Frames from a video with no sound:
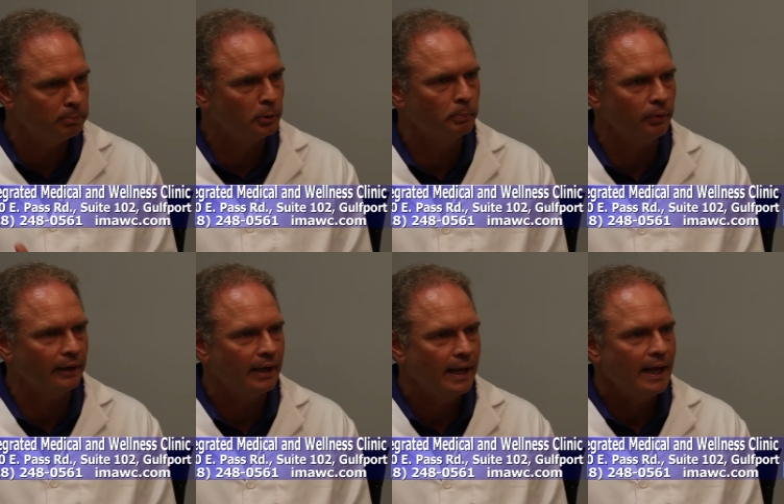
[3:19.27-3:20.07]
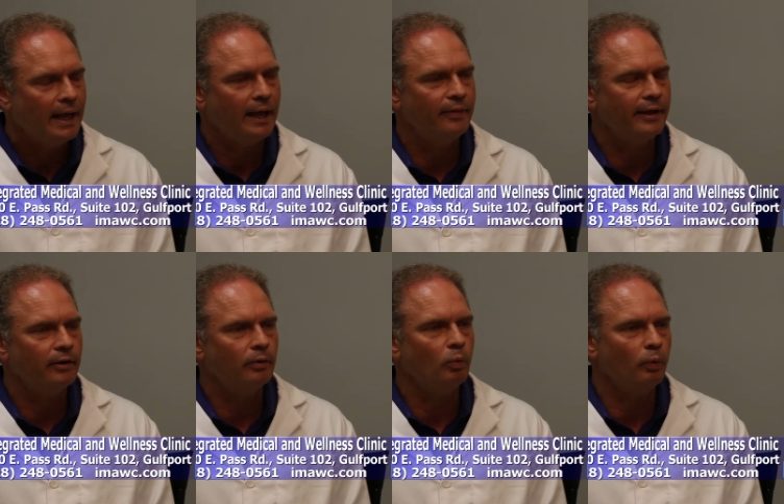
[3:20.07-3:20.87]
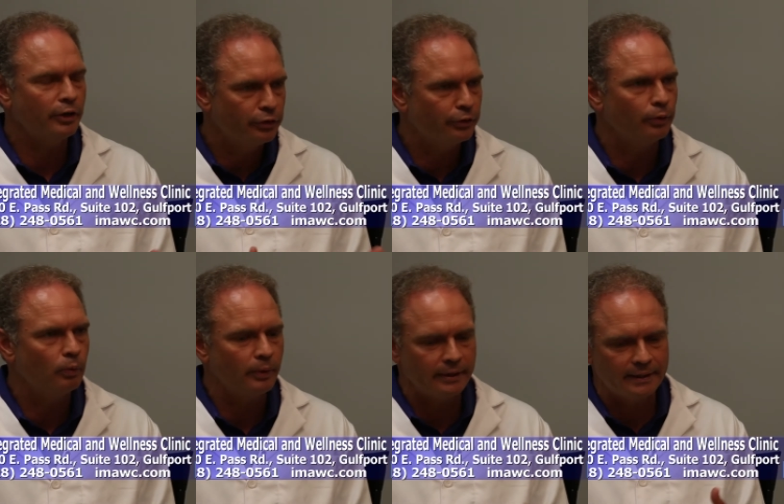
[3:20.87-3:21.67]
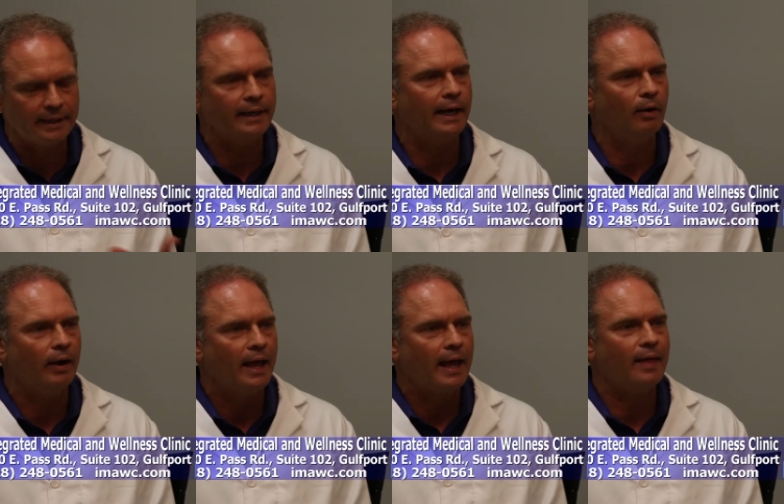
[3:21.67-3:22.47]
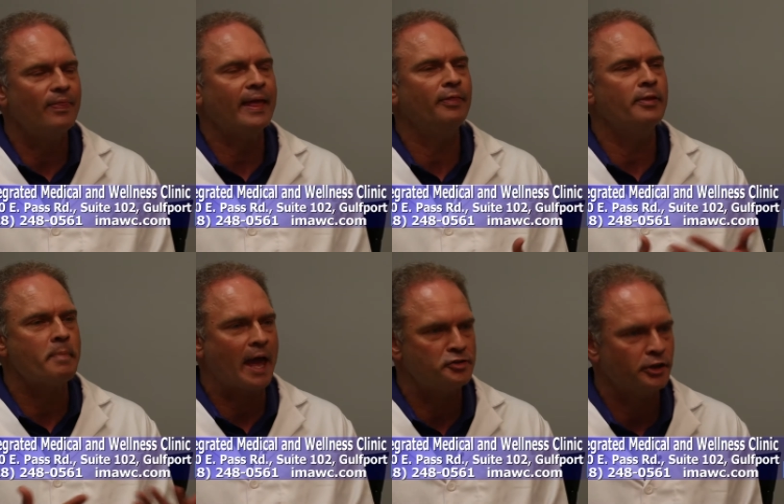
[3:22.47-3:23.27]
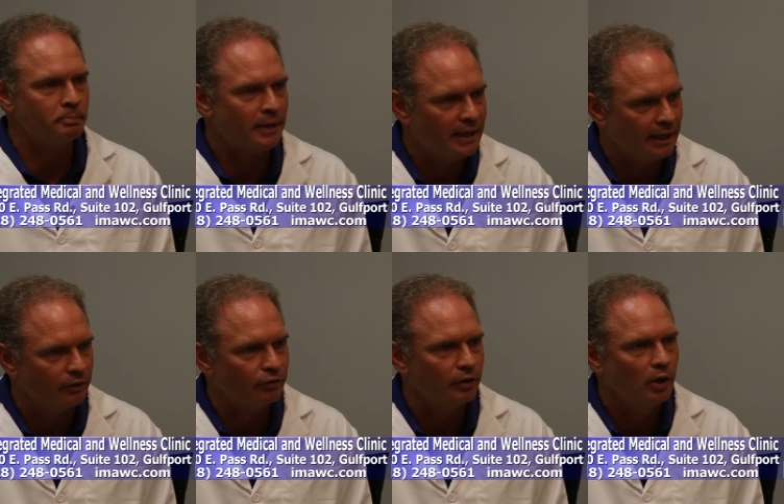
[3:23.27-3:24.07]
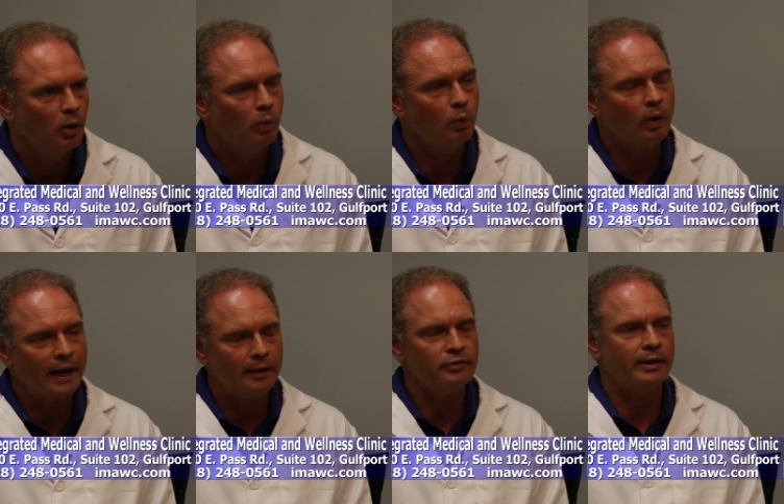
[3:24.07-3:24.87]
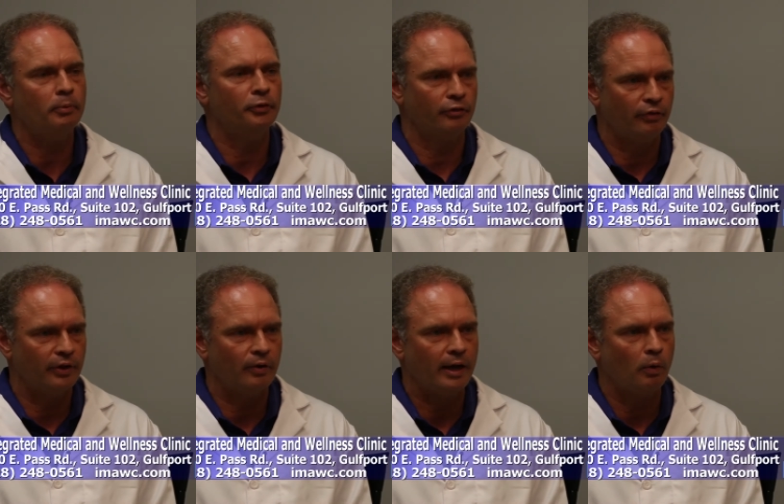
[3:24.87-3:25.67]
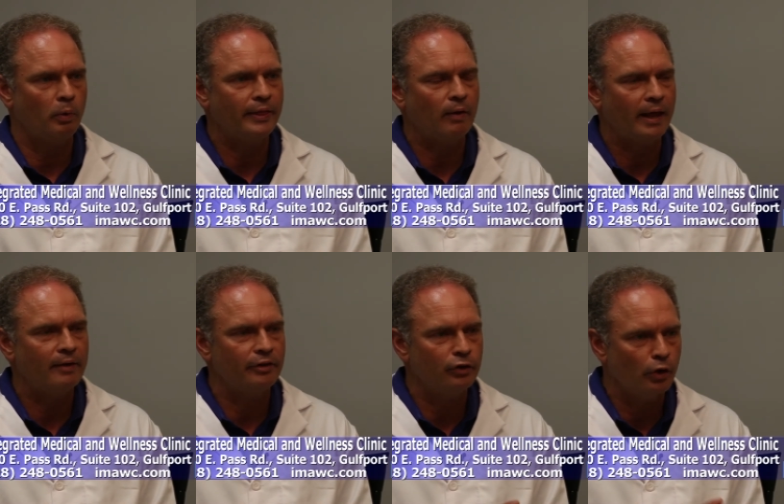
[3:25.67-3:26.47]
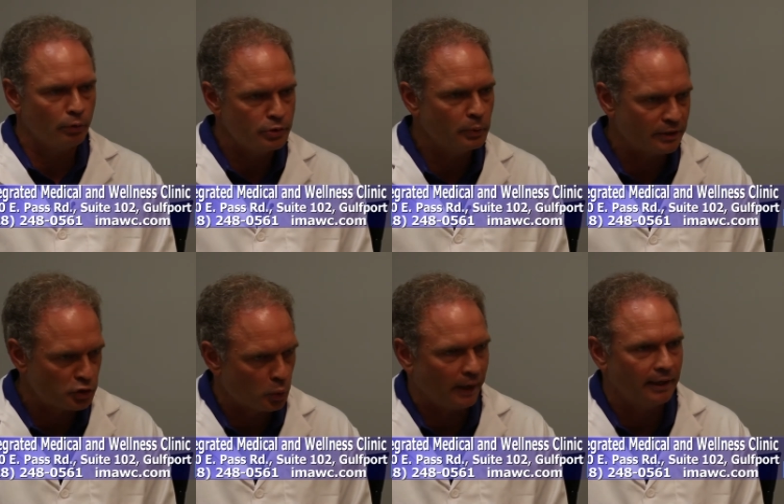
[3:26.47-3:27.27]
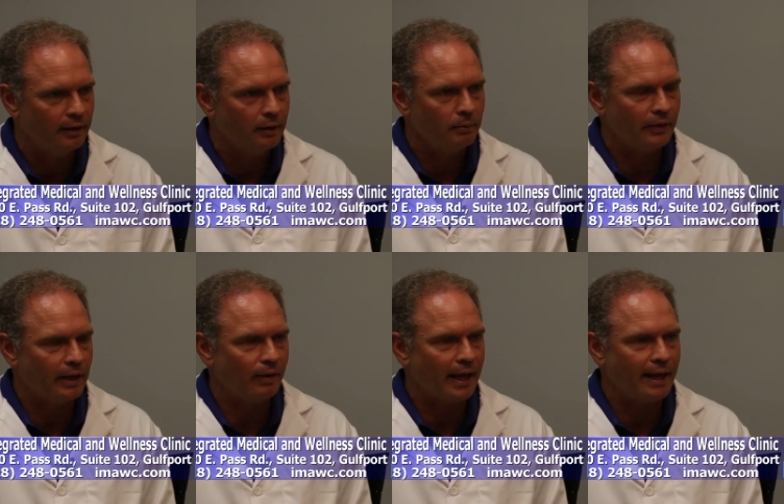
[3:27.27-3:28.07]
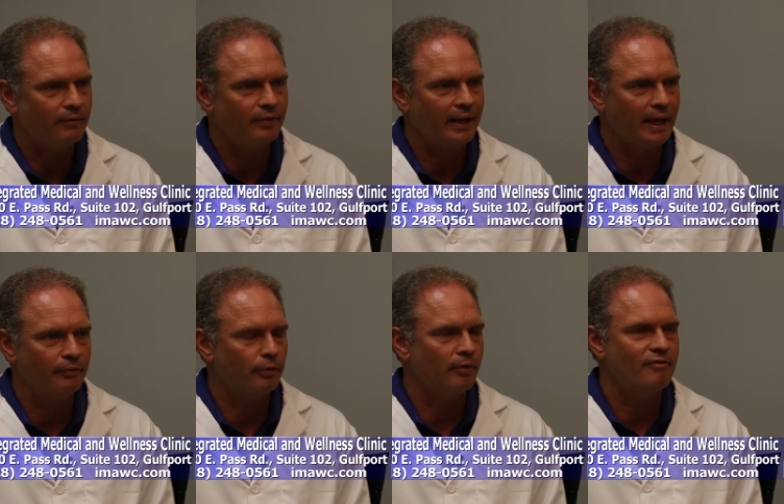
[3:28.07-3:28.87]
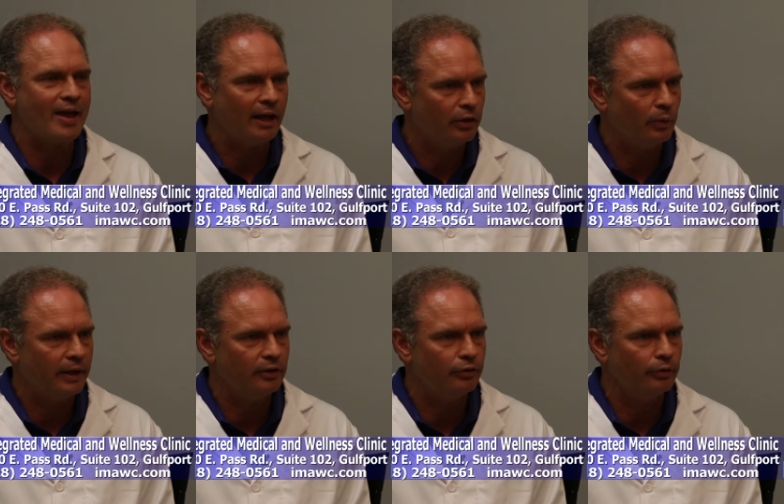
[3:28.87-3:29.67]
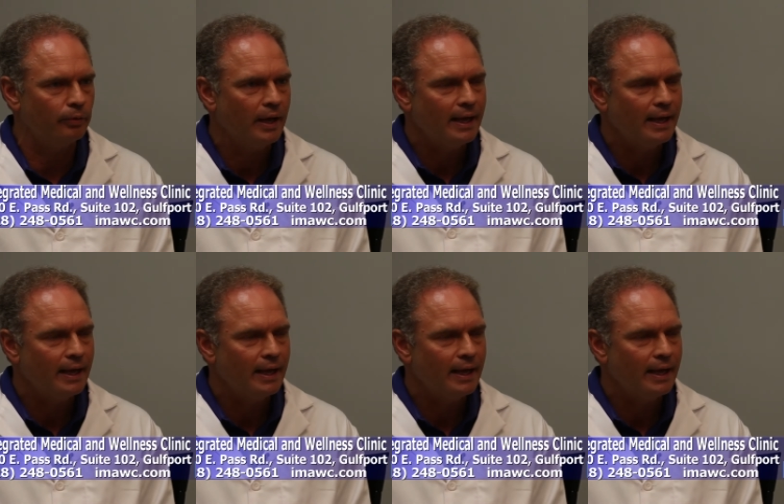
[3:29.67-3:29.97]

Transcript: blueprint. And then we do. We dig it out, and then the magic begins. Well, what I was able to figure out without having known you at 20, without having ever evaluated you,